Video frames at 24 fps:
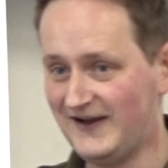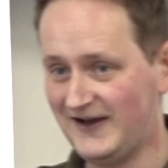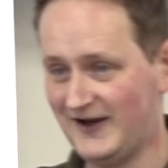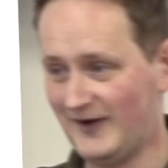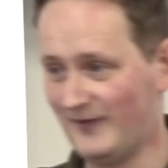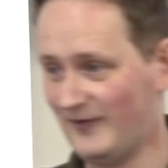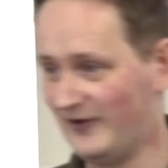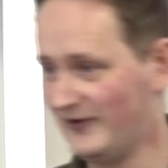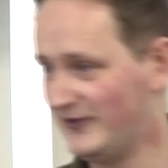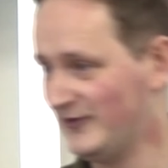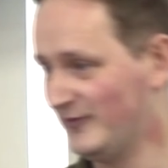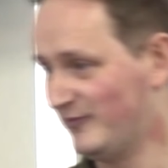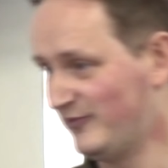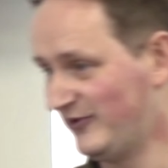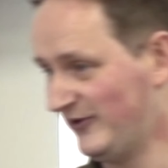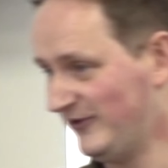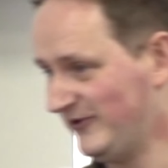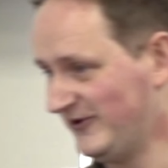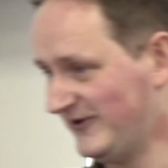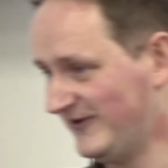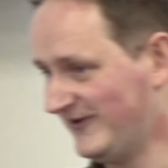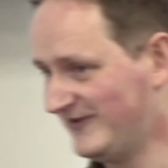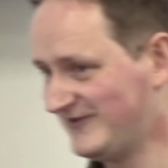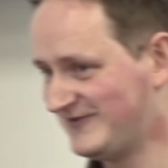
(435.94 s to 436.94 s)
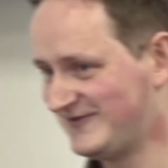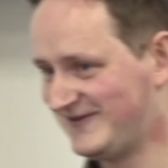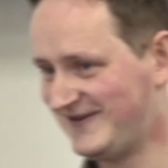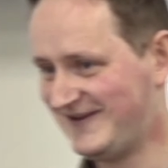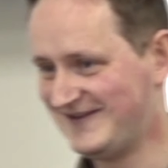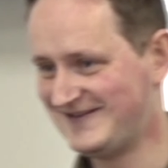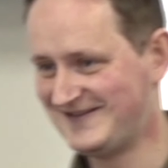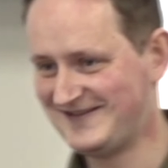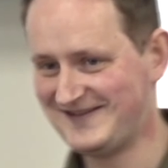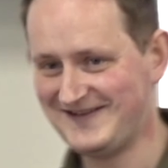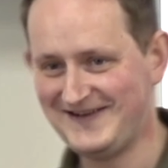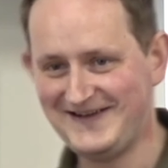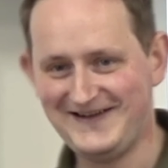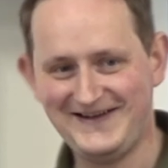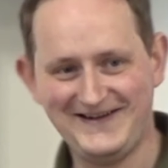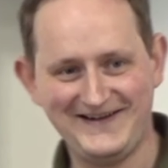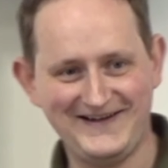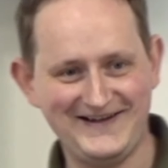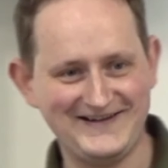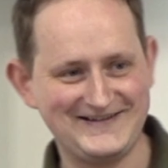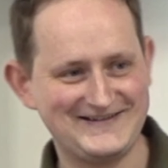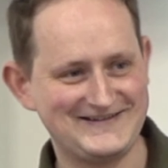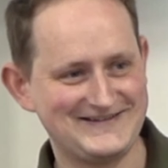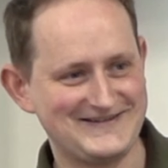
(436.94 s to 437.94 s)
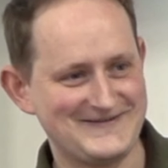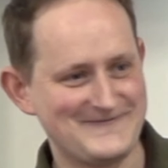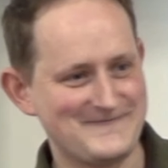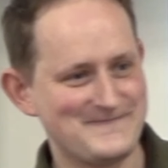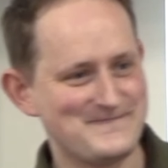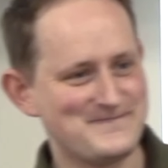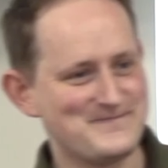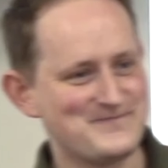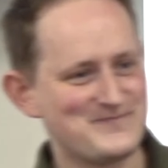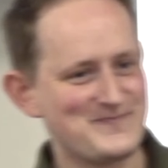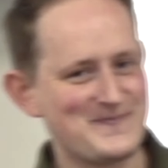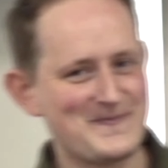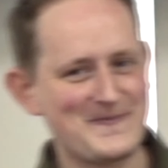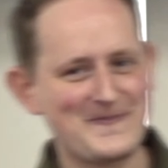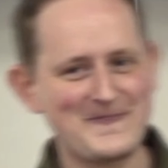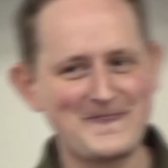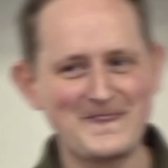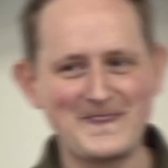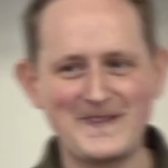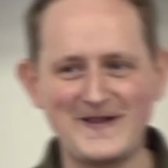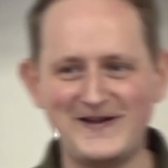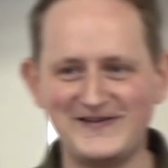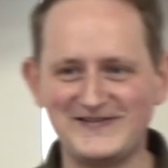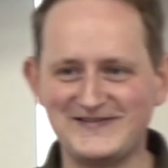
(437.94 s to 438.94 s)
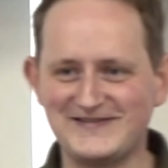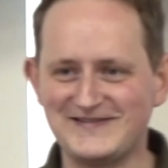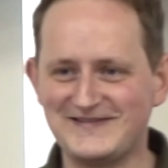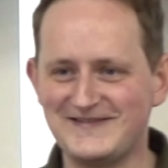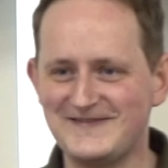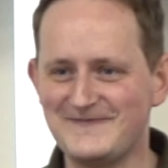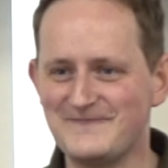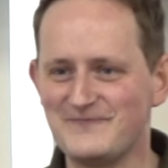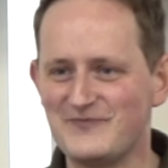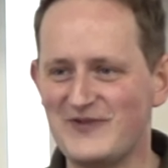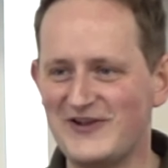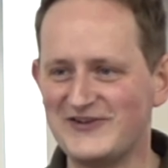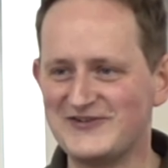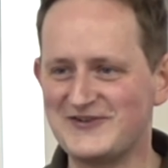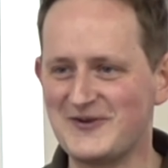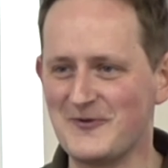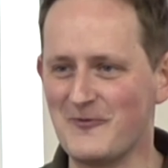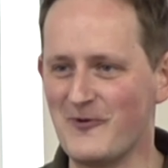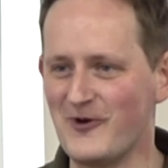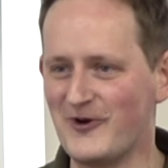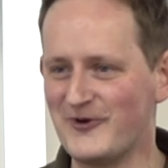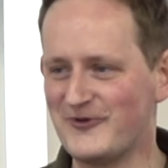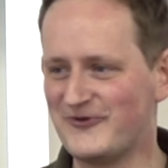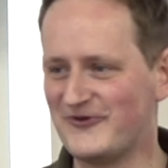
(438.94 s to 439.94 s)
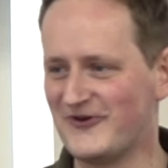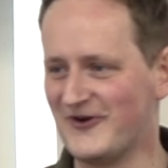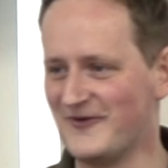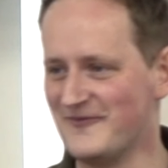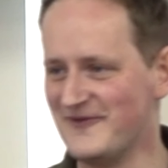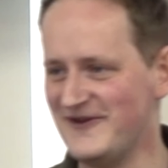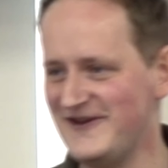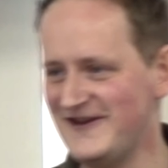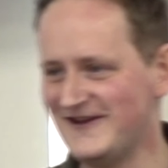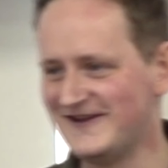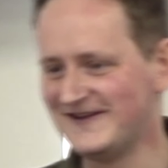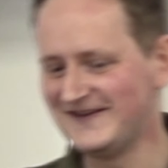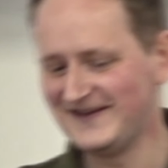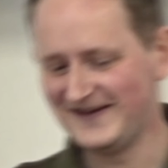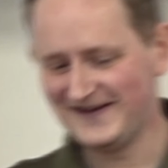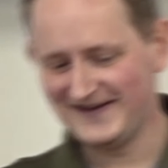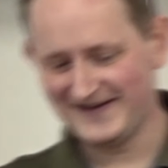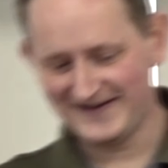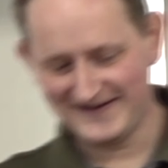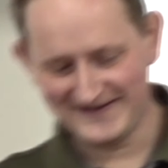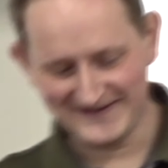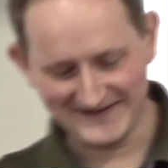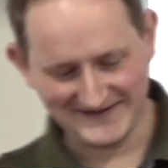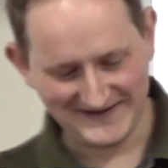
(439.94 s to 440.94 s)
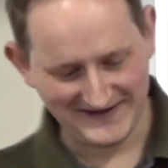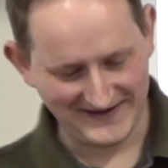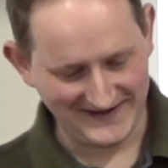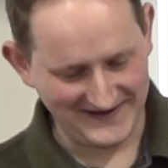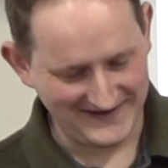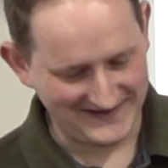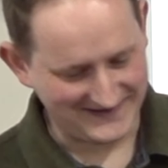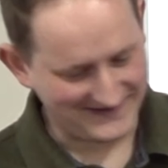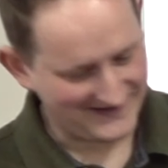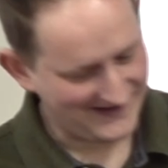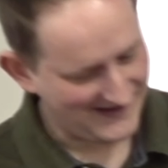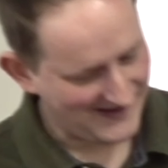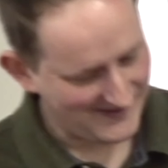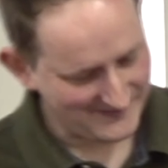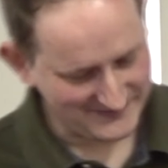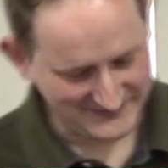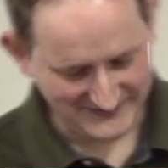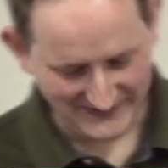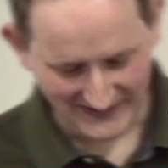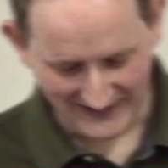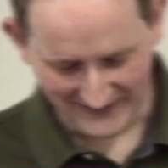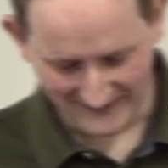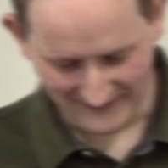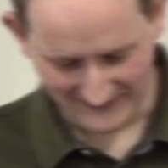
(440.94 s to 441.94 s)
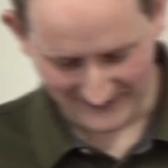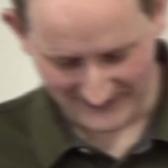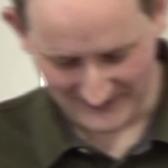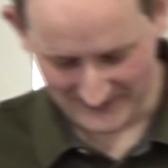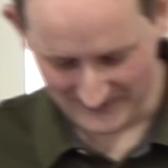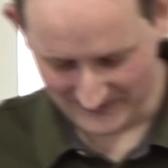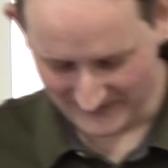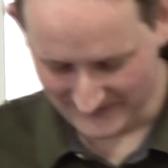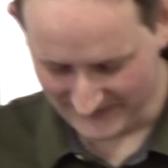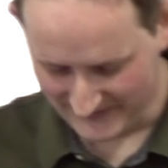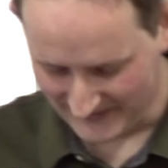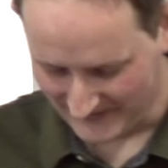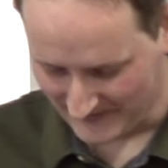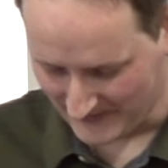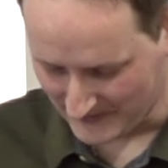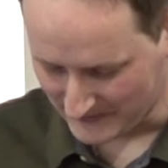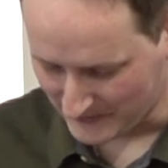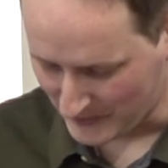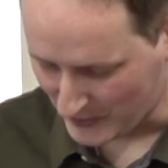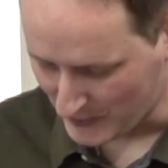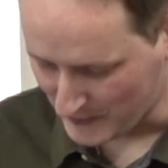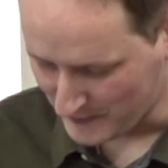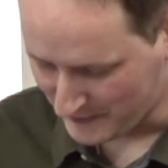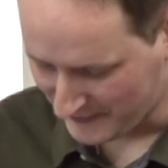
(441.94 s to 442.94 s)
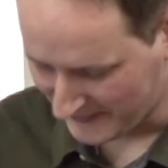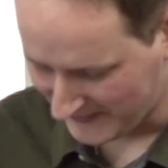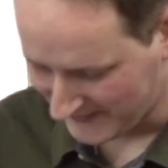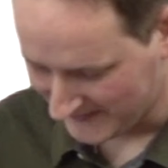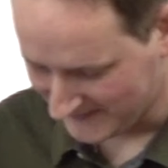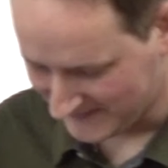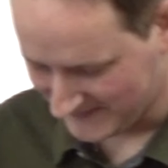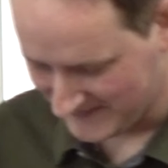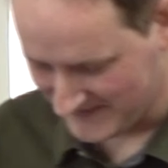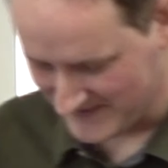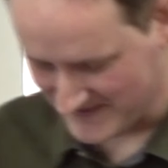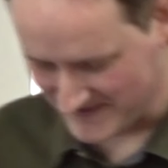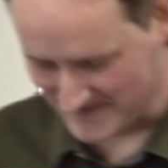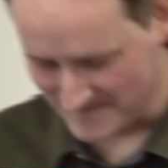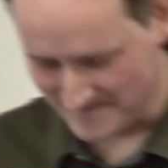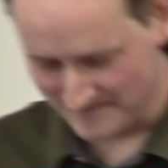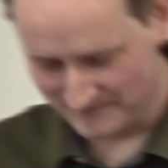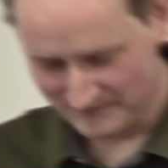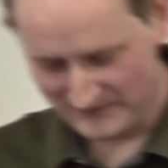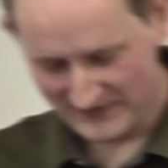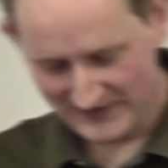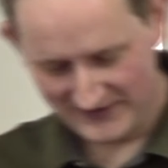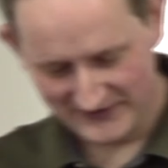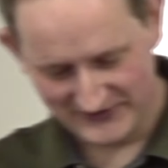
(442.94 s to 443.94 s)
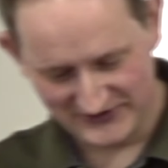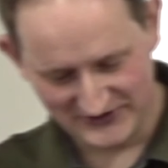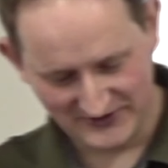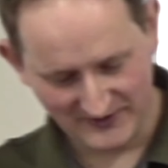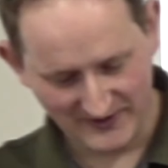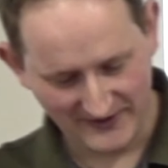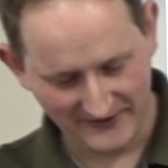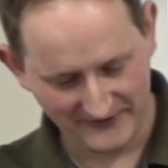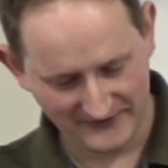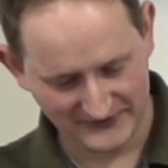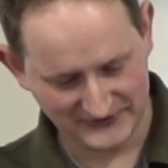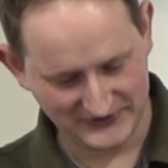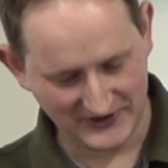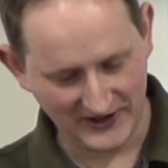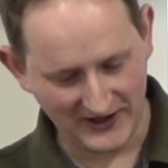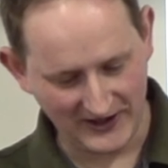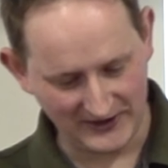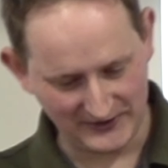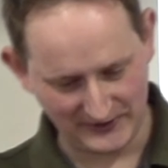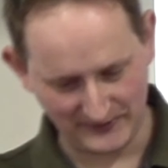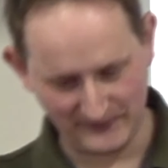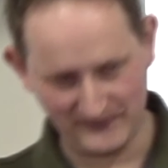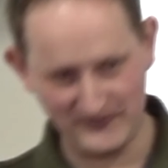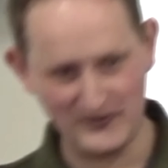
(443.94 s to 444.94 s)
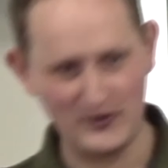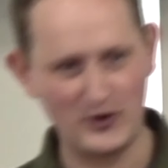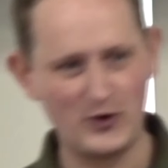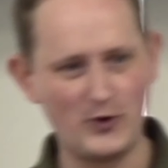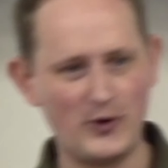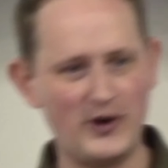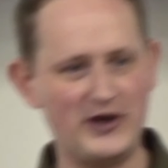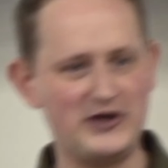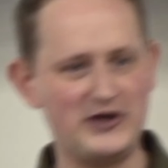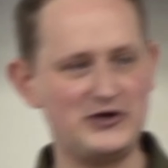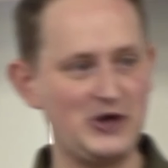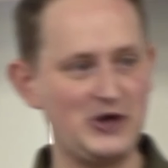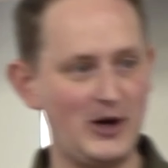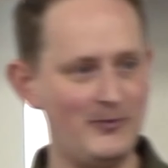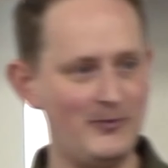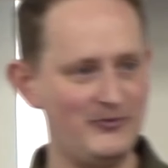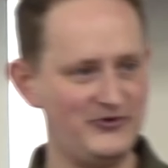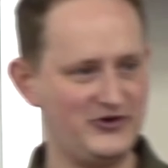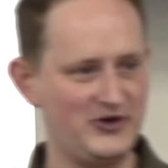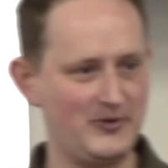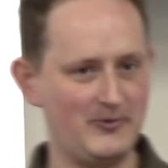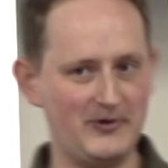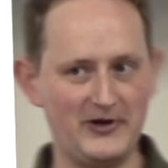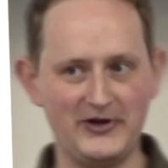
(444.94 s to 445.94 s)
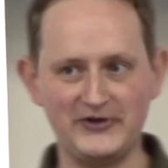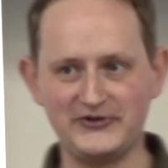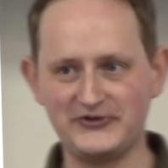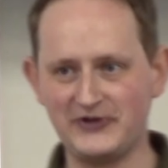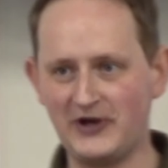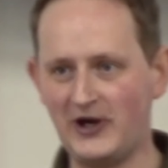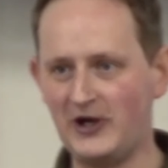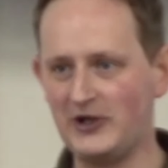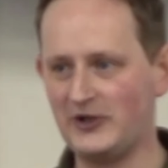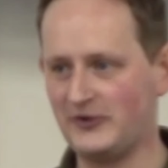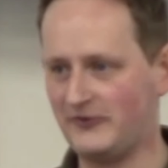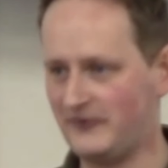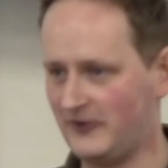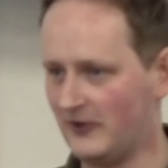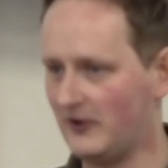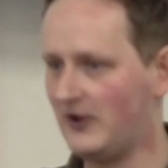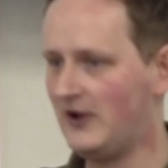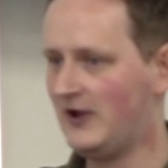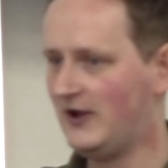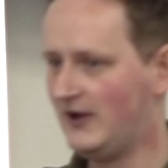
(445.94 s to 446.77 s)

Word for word: I'm like, well, oh, brilliant. That's, that's, that's, that's, that's the word for me. Okay, I'm definitely going down the wrong path here. So I started to feel quite comfortable and I started to feel,